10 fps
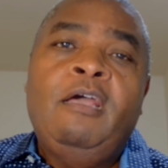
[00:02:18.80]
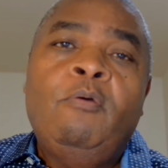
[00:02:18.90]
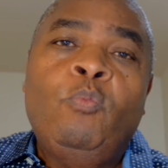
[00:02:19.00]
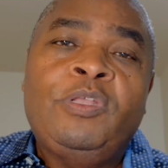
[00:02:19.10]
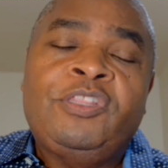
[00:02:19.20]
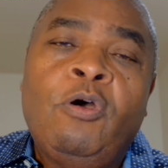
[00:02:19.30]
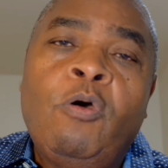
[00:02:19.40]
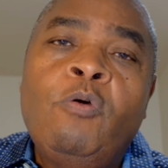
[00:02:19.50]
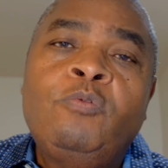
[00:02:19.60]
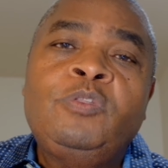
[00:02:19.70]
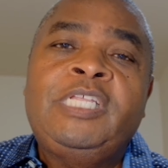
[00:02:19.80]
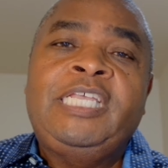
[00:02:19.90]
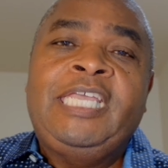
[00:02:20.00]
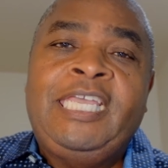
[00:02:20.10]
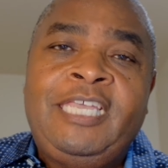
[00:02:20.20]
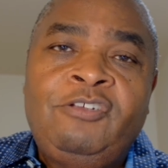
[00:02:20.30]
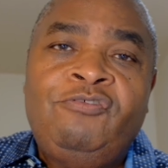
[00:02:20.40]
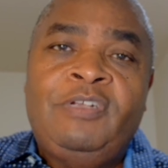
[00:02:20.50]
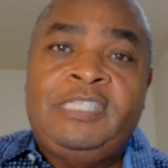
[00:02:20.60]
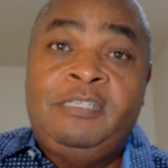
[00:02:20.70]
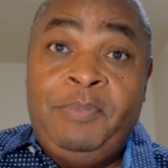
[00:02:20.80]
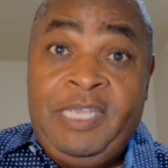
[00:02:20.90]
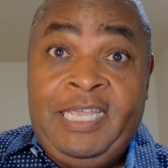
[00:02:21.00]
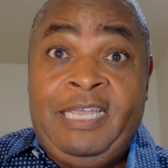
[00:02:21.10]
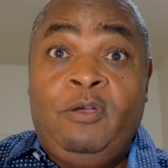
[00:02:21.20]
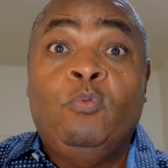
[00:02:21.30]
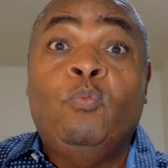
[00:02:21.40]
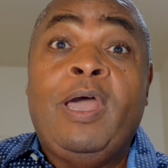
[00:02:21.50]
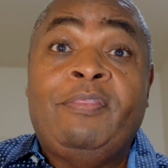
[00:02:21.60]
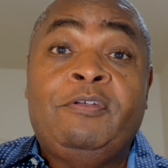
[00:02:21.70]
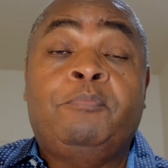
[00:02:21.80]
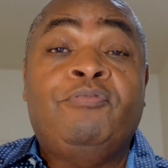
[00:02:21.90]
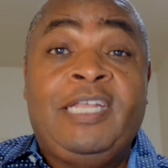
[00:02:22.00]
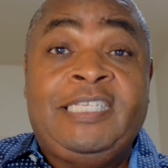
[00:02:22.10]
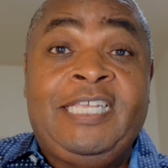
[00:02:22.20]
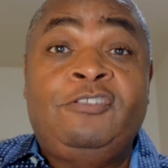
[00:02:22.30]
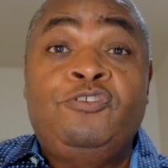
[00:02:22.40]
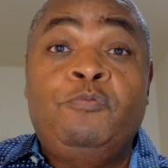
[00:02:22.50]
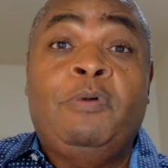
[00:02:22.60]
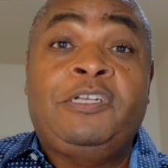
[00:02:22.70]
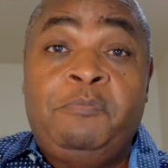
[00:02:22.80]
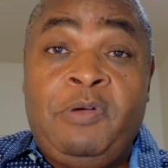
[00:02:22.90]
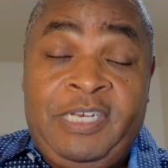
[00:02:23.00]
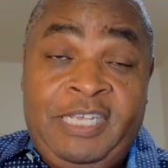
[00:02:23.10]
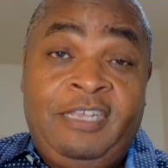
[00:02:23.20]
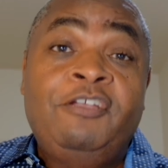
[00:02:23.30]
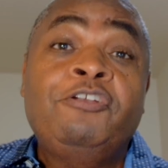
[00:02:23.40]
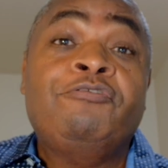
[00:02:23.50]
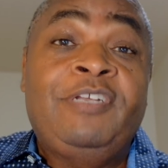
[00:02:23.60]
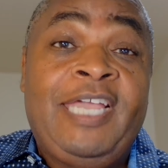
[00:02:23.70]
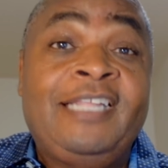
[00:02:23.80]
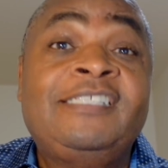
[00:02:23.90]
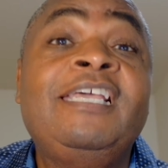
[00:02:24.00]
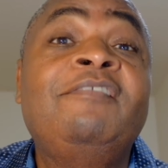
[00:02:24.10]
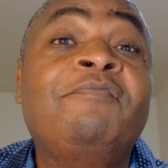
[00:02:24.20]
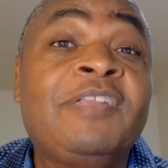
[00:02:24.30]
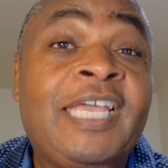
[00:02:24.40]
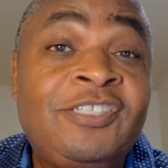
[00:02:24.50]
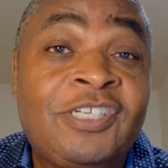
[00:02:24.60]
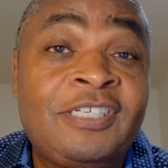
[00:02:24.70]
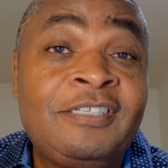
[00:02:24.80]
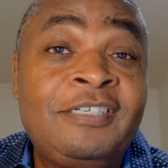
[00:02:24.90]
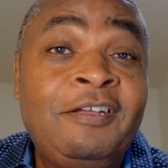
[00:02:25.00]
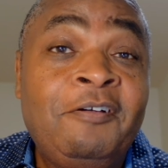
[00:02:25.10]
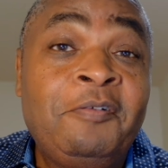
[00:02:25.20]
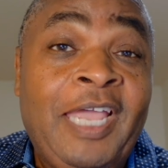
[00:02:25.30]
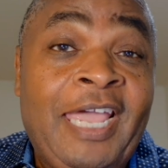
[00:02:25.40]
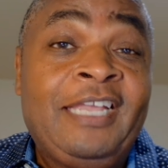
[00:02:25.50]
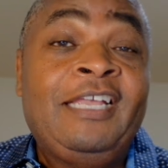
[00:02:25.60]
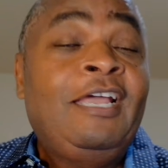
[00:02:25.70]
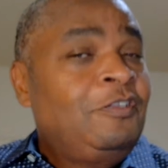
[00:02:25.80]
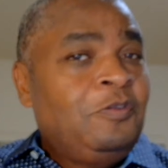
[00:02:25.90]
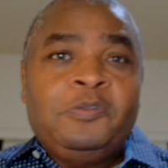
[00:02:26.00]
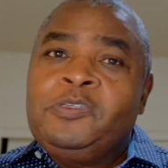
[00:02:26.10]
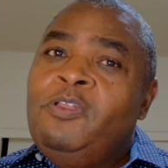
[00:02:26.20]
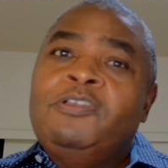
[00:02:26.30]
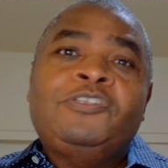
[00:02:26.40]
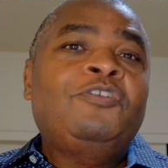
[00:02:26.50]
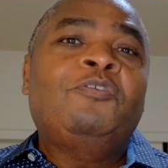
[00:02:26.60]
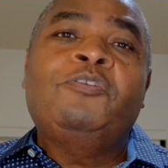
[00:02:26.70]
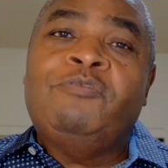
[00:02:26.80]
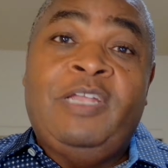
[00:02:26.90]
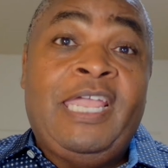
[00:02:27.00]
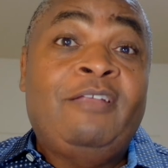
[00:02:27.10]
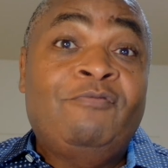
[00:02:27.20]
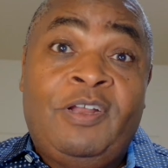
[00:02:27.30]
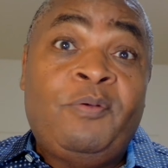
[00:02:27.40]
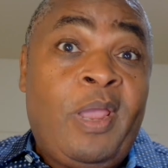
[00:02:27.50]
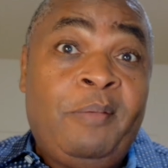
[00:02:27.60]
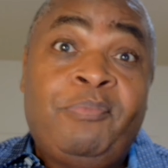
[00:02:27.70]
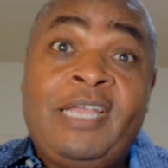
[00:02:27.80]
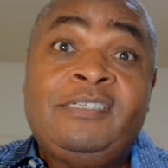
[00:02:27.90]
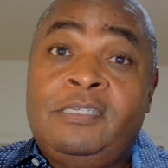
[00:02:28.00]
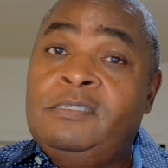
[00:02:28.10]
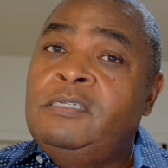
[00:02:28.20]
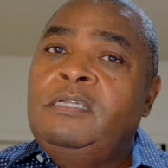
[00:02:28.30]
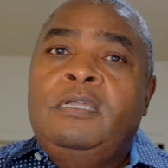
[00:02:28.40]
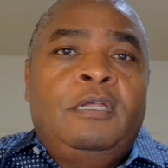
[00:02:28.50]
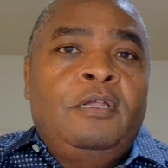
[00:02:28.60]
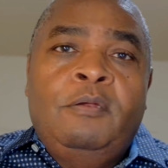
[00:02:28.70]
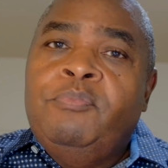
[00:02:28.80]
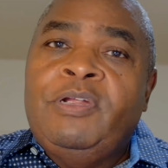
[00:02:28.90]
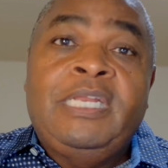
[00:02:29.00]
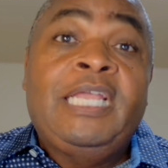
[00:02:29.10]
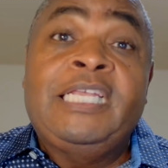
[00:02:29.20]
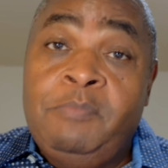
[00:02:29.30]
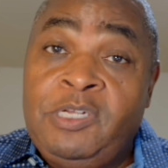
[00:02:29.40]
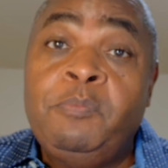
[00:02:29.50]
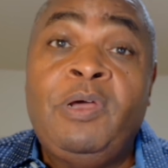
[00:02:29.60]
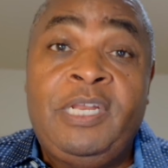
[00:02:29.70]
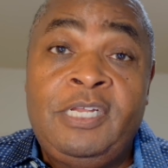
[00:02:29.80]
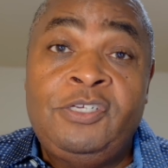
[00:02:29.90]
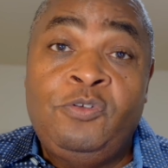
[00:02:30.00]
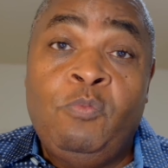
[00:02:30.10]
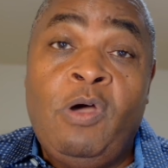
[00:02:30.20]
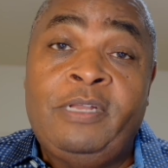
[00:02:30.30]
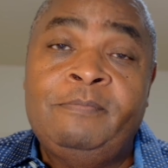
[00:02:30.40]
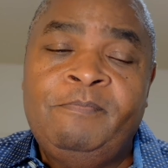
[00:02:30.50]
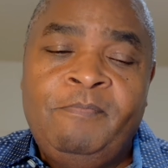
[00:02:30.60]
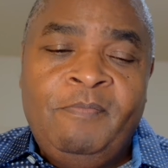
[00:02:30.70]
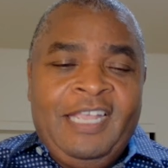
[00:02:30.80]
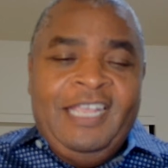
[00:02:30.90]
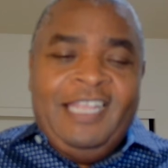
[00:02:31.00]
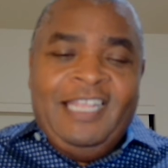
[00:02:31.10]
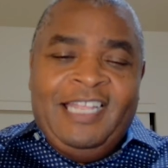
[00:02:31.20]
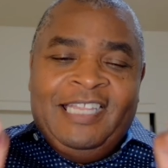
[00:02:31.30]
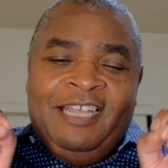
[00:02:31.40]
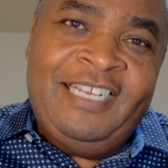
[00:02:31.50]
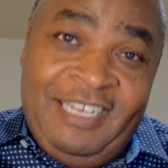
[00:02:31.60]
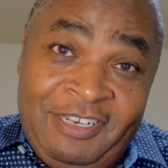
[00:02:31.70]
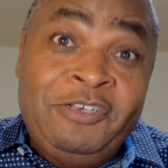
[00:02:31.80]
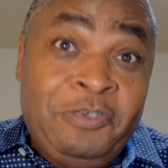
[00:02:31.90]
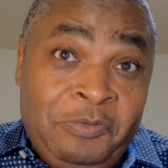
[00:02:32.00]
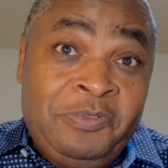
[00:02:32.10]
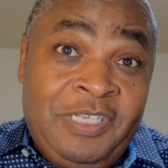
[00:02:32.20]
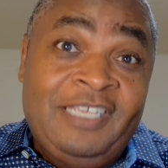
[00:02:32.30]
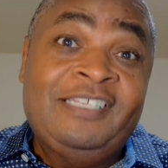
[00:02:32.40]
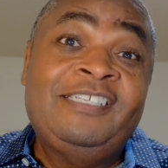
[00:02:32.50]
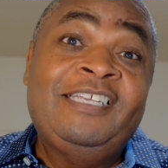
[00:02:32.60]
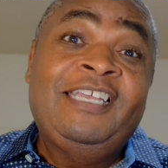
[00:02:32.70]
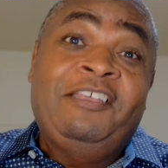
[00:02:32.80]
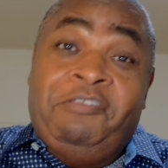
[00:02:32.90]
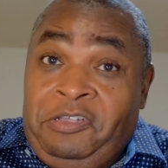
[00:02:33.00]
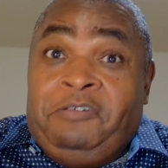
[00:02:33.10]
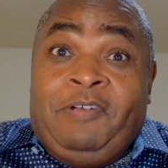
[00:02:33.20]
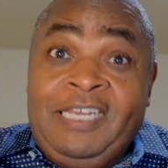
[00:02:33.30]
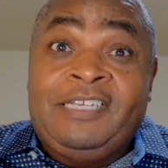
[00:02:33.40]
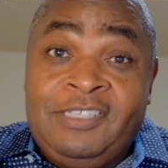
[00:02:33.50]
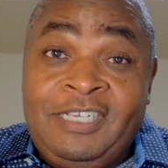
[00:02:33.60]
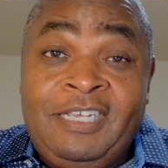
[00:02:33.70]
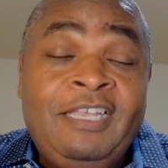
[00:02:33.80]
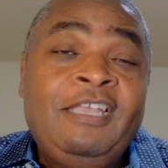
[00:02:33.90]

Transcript: with the only hindrance being whether printing too much money creates inflation. Okay, so as long as you don't create runaway prices, print as much money as you want. The good news is, theoretically,